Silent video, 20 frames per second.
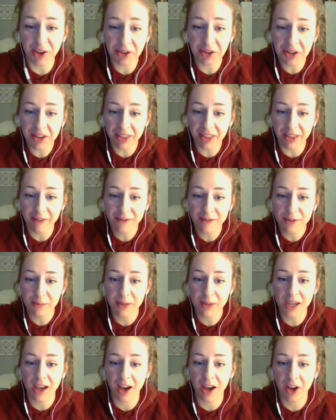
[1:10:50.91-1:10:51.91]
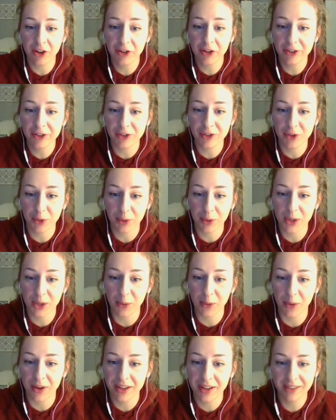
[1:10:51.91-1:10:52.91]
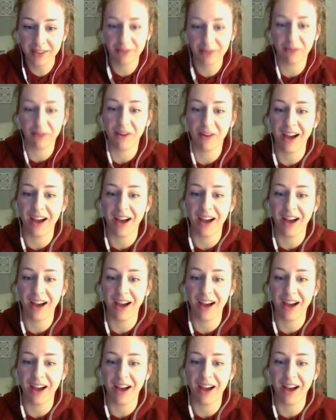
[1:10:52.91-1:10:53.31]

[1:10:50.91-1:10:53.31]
I'm going to live to be 121. Wow.